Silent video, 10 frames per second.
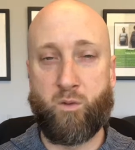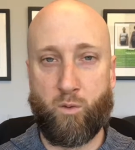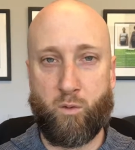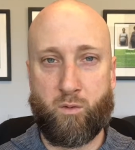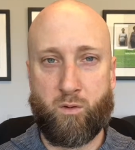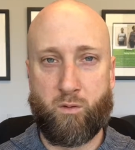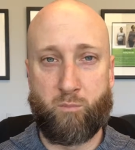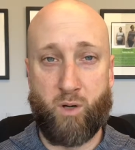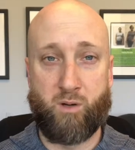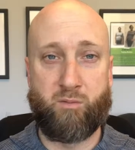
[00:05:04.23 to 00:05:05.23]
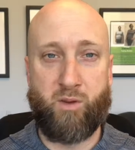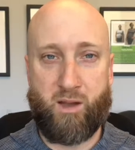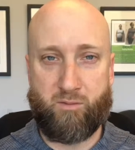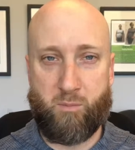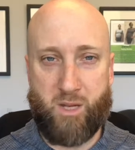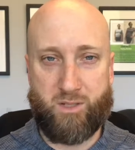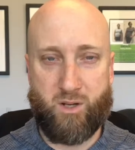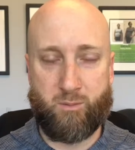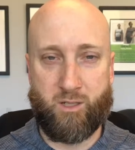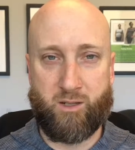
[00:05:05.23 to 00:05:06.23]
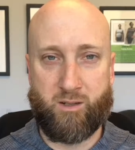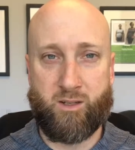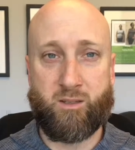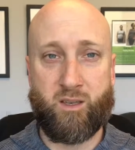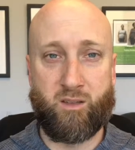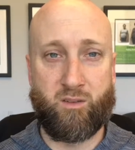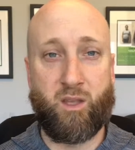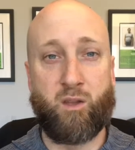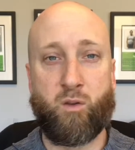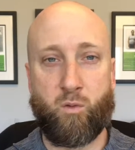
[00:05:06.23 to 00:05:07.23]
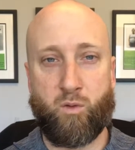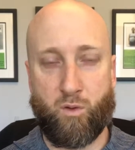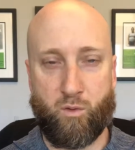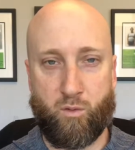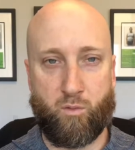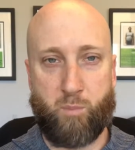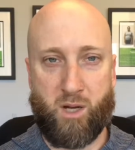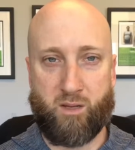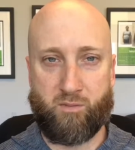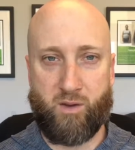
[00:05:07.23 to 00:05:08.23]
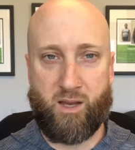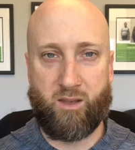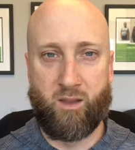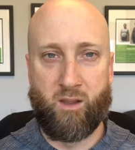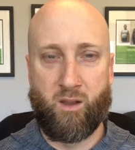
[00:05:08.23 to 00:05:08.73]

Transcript: to burn fat from that trouble area, continue to lose body fat